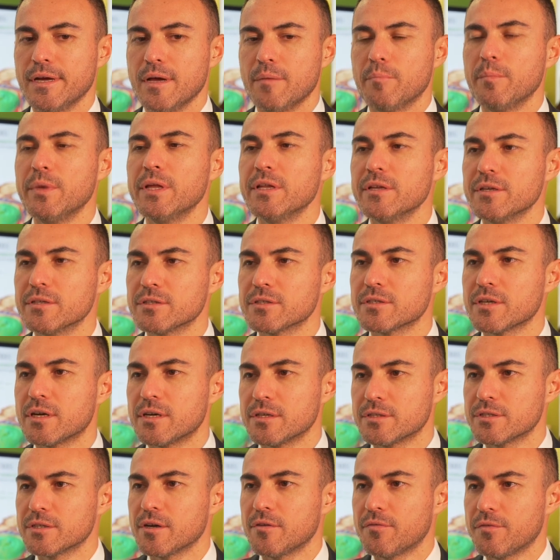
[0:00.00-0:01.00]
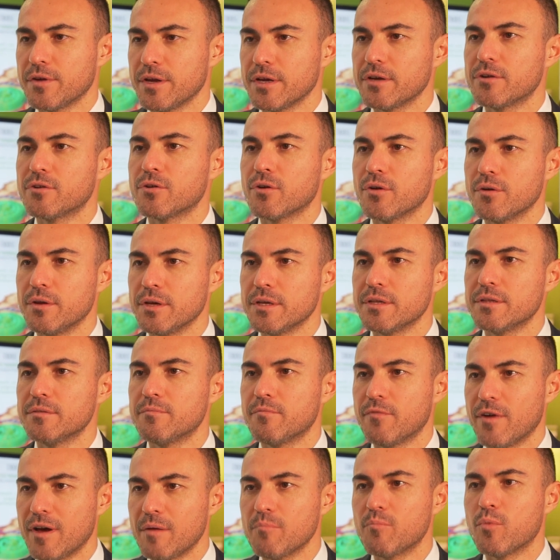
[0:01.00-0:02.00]
Millions are suffering chronic
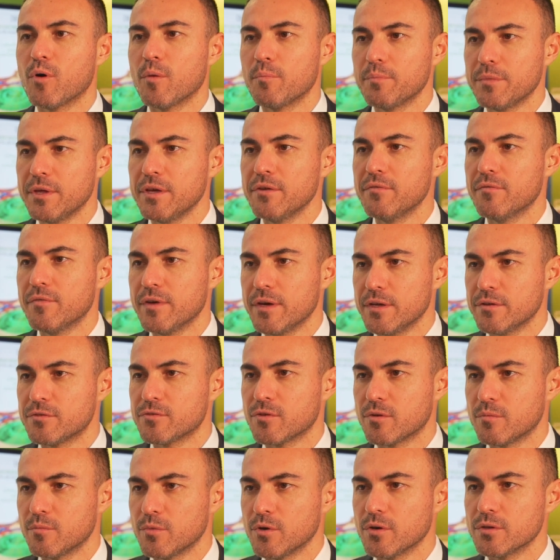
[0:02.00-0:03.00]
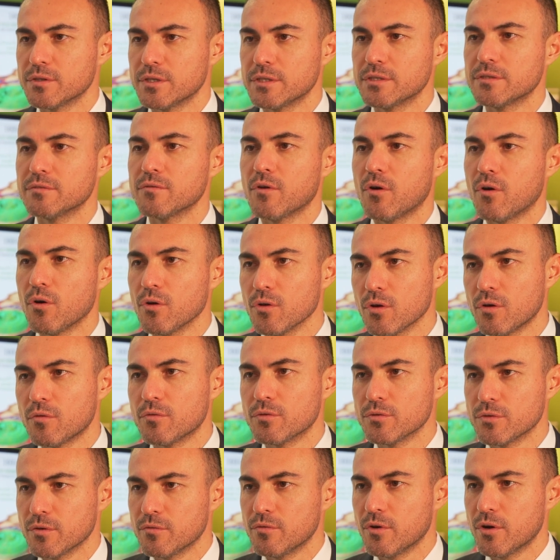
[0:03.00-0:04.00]
FEMPOP deep vein thrombosis all
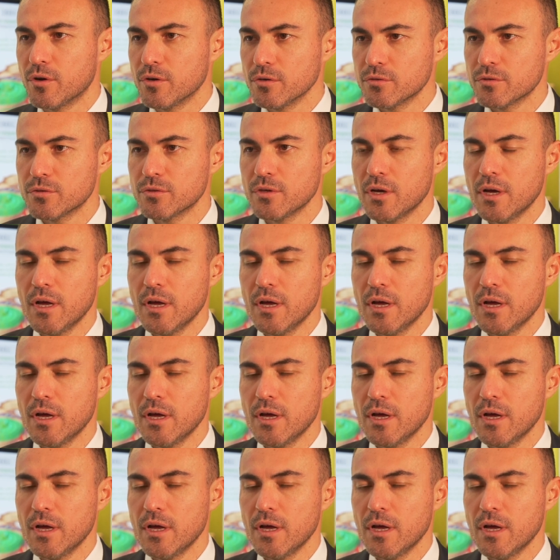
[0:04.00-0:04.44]
over the world,